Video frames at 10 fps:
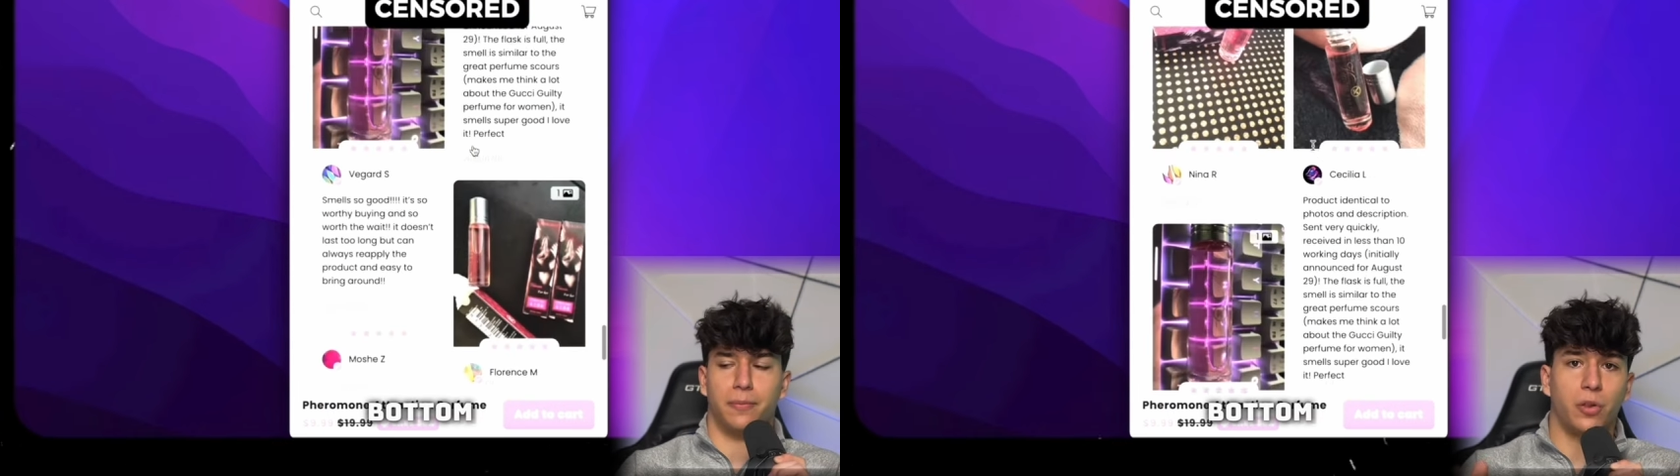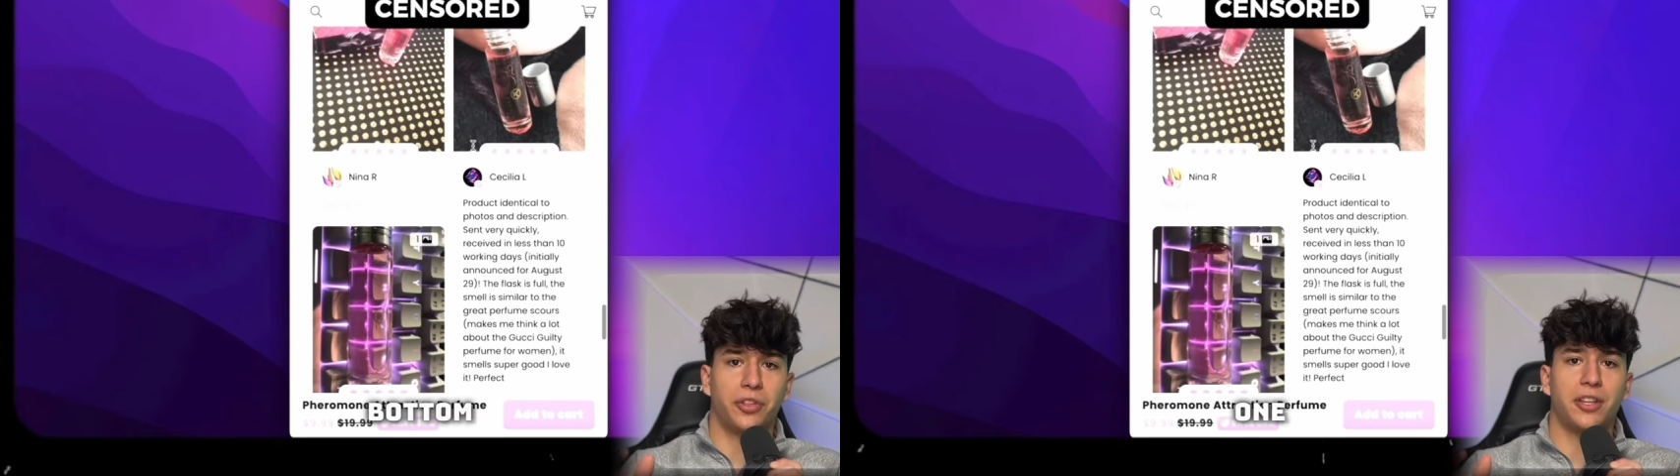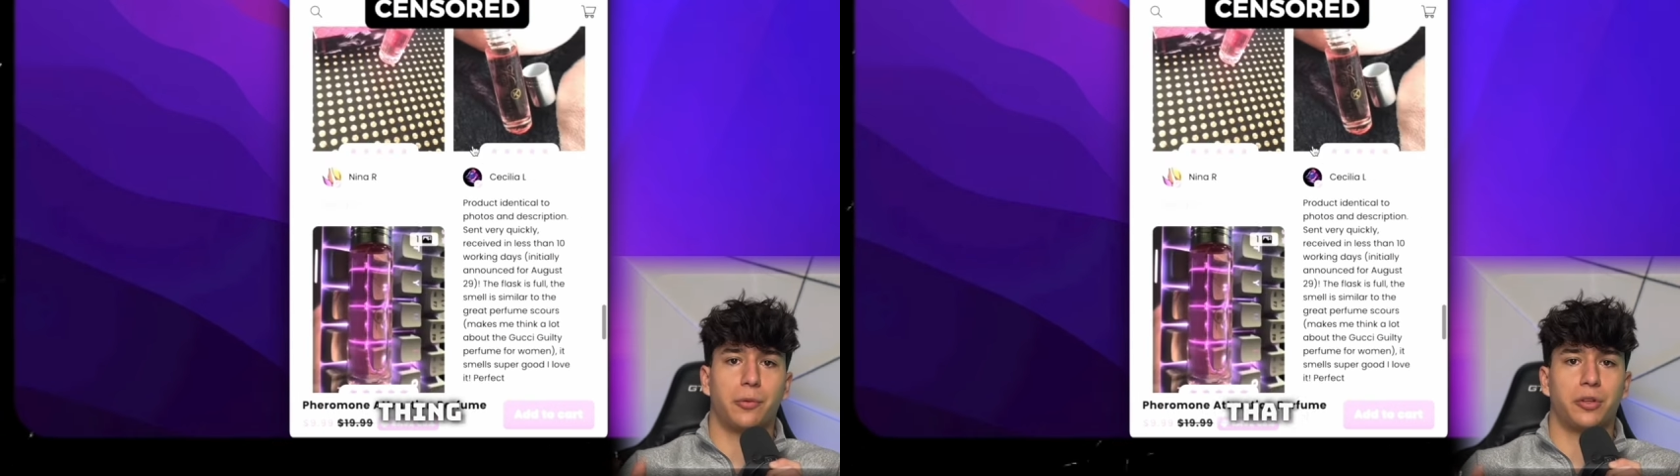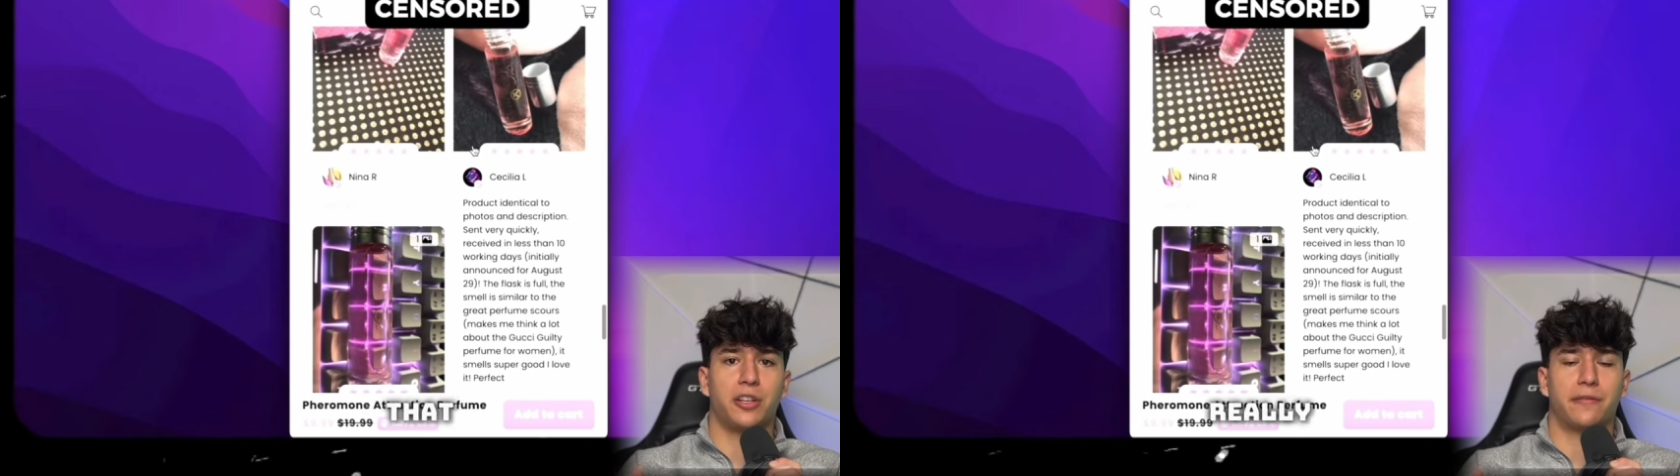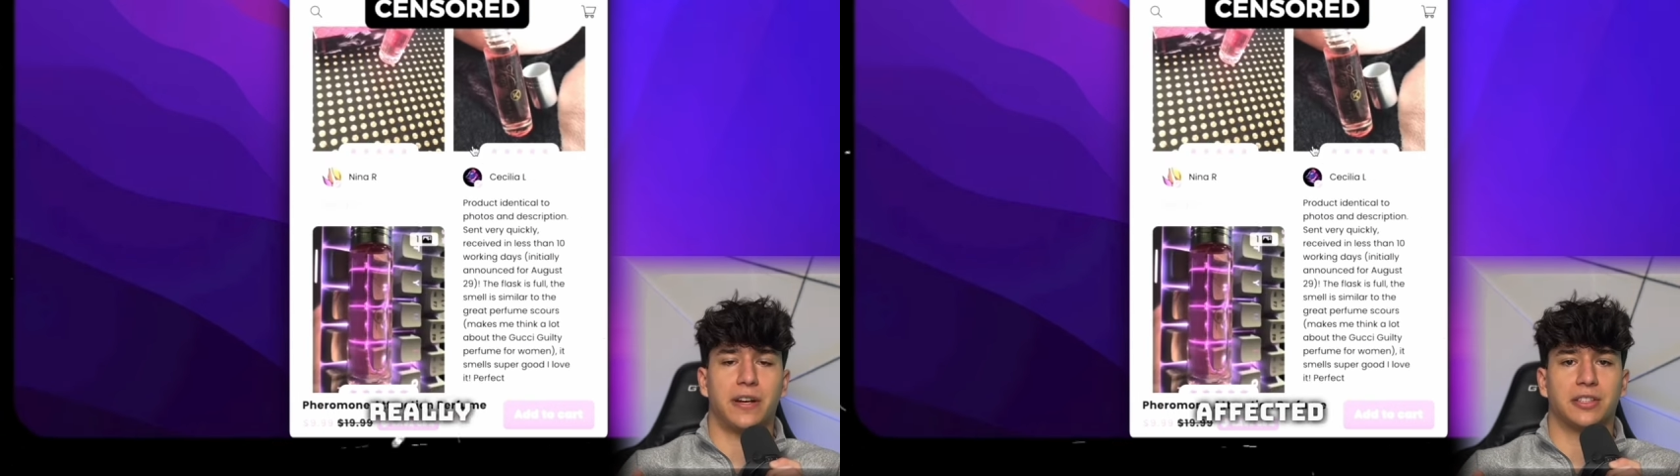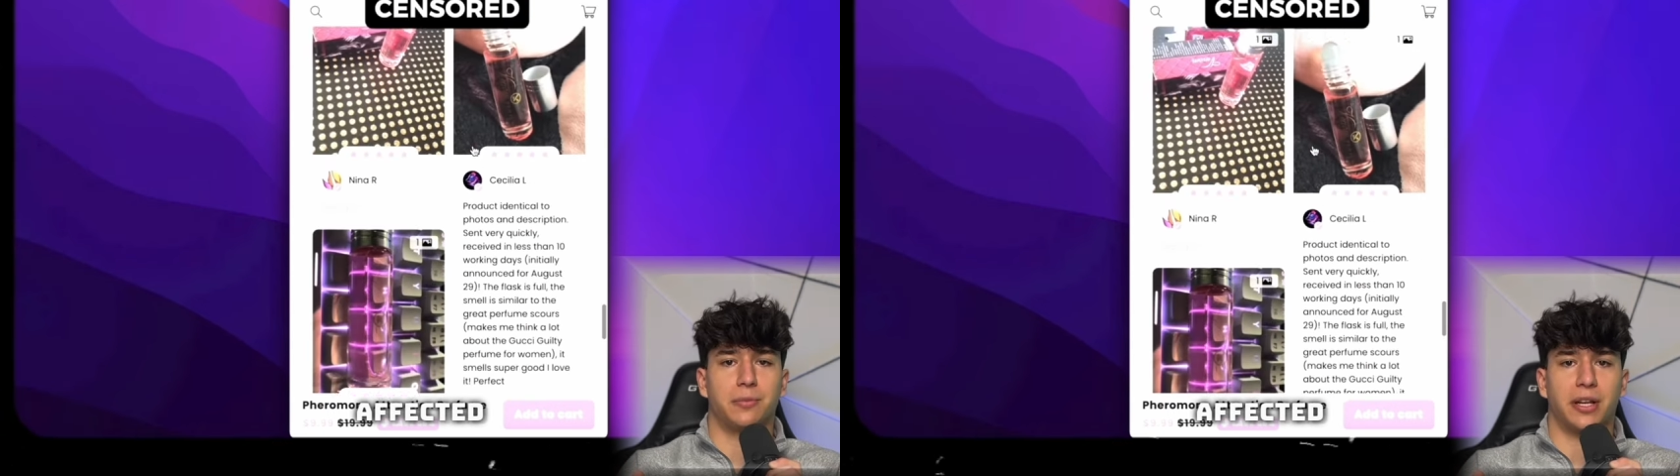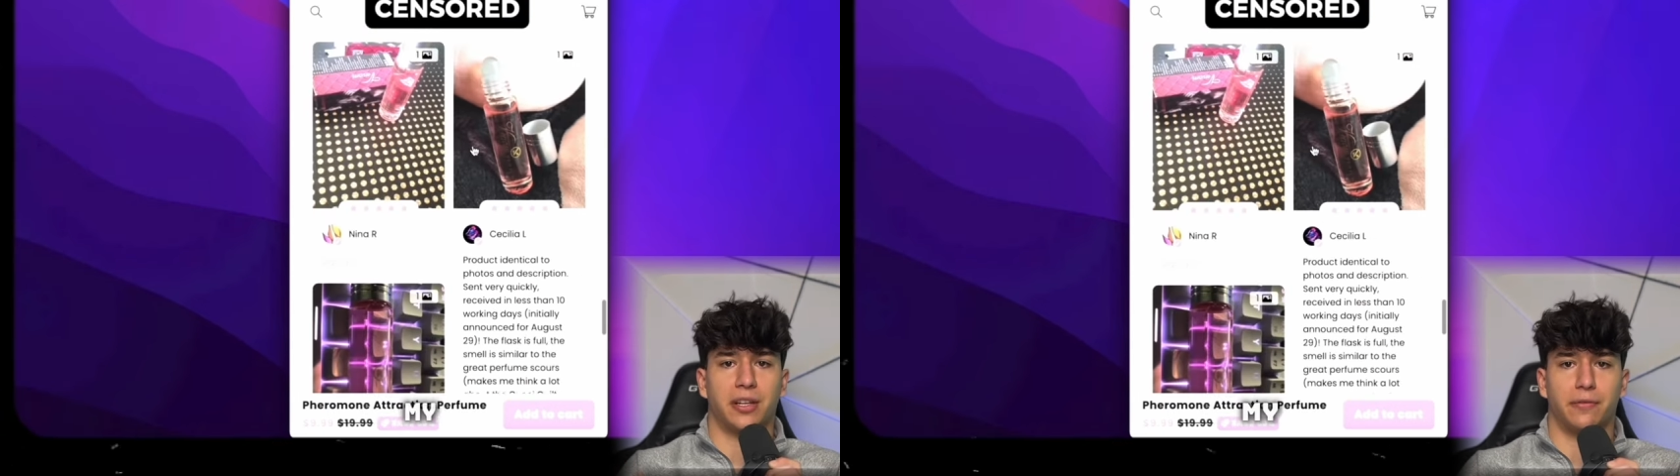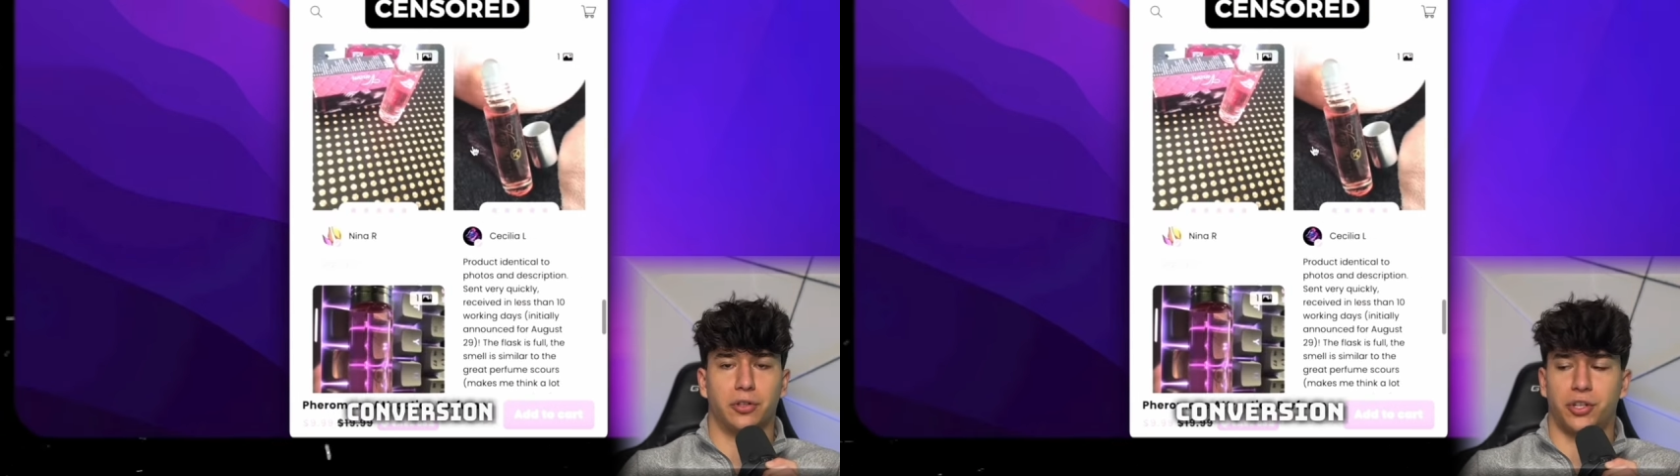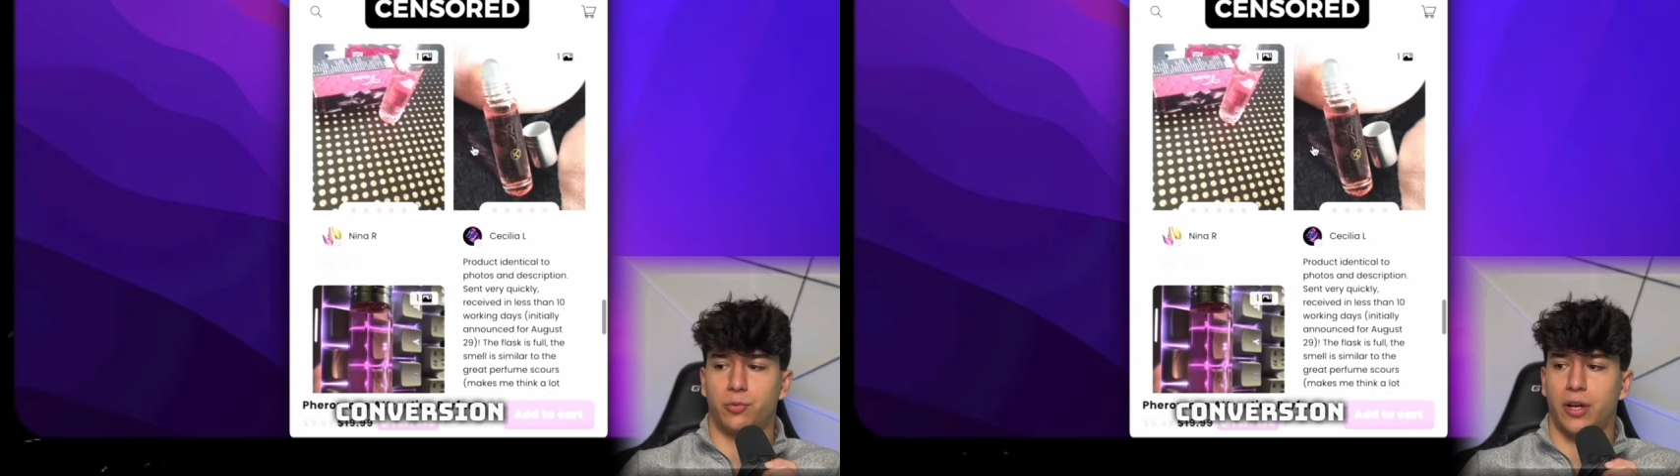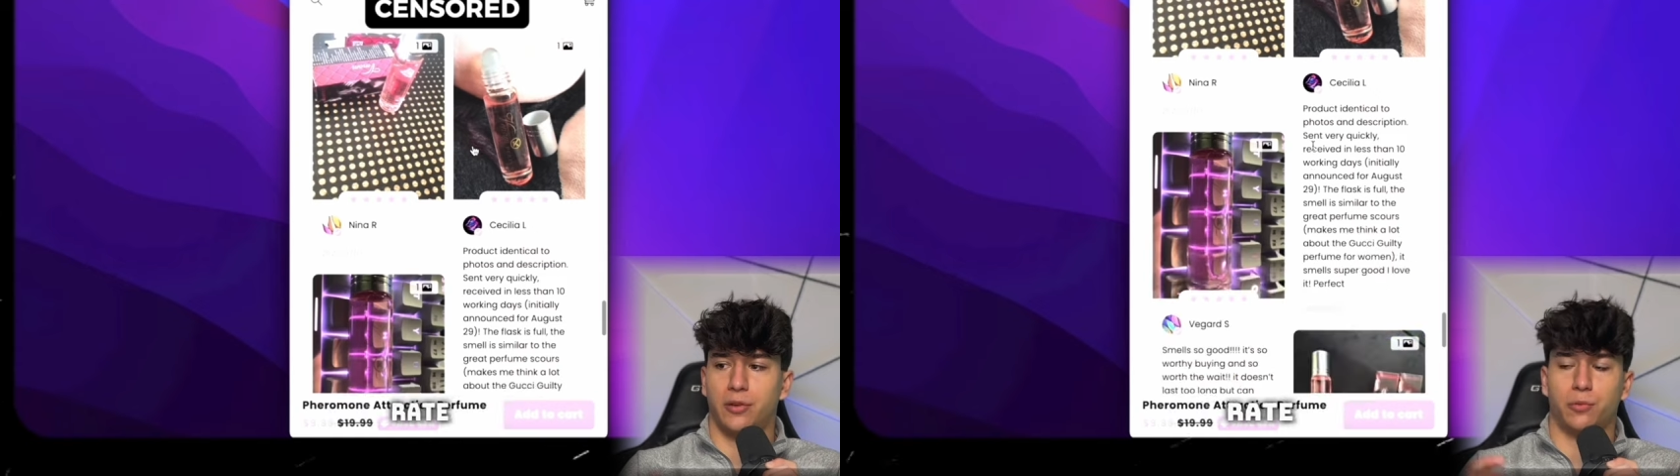One thing that really affected my conversion rate